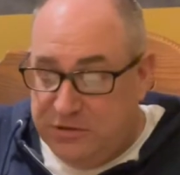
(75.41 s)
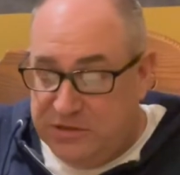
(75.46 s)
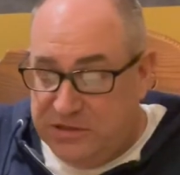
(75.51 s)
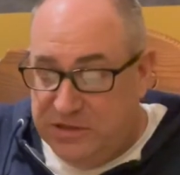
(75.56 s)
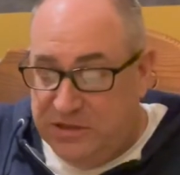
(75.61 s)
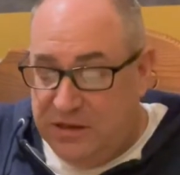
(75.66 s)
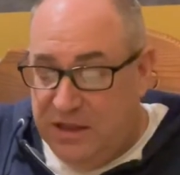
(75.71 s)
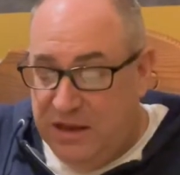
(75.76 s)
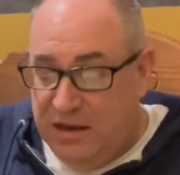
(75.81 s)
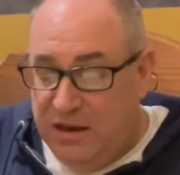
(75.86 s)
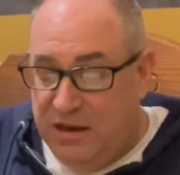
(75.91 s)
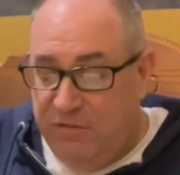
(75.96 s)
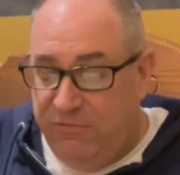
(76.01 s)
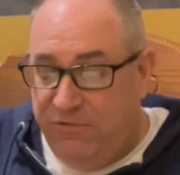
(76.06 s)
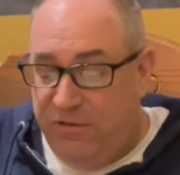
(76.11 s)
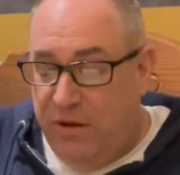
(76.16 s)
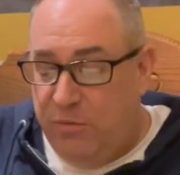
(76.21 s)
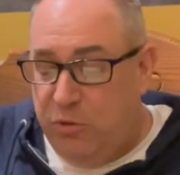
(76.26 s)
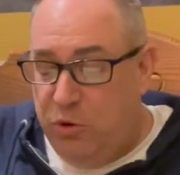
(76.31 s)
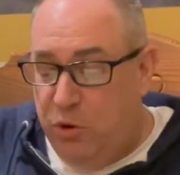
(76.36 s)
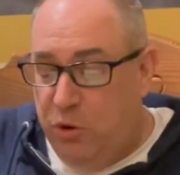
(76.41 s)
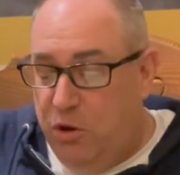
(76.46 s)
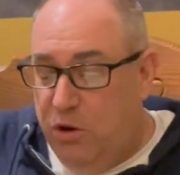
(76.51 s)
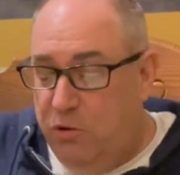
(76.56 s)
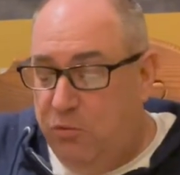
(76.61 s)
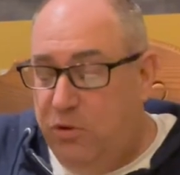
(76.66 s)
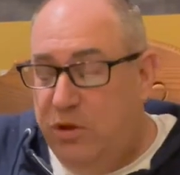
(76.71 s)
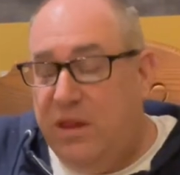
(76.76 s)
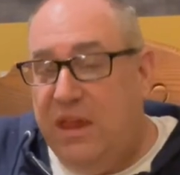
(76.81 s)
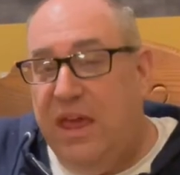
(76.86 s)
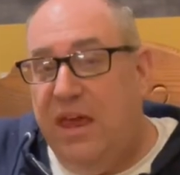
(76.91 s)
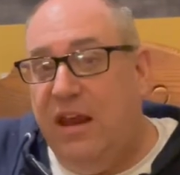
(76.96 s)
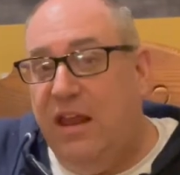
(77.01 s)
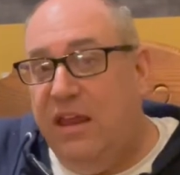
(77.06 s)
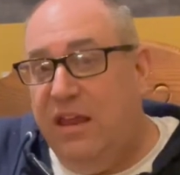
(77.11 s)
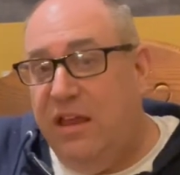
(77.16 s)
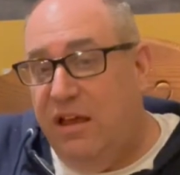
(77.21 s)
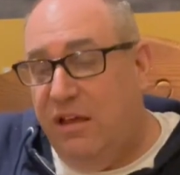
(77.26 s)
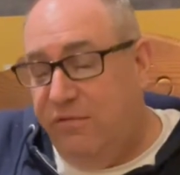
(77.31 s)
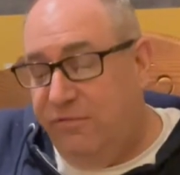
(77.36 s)
And then in February, we had
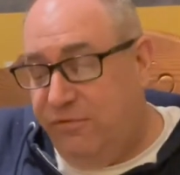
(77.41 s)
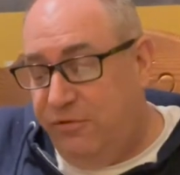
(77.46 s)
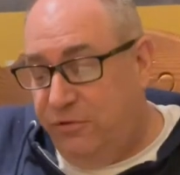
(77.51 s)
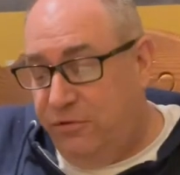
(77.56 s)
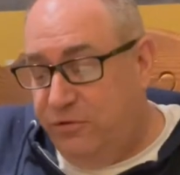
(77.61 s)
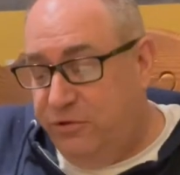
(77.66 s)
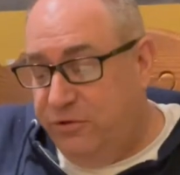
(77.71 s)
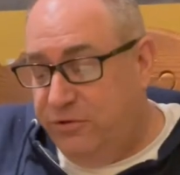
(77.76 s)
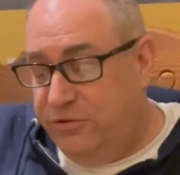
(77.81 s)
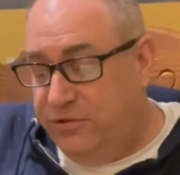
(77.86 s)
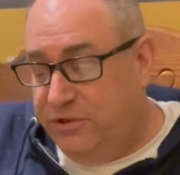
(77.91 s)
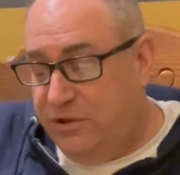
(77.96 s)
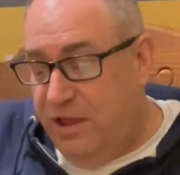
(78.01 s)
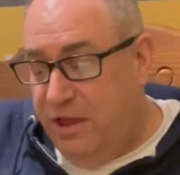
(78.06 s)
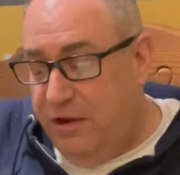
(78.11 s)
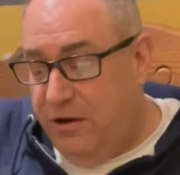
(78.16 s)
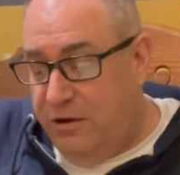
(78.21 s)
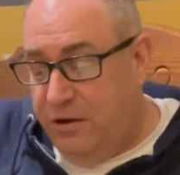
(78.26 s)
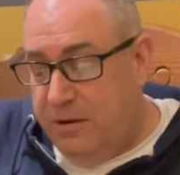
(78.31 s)
a full newsletter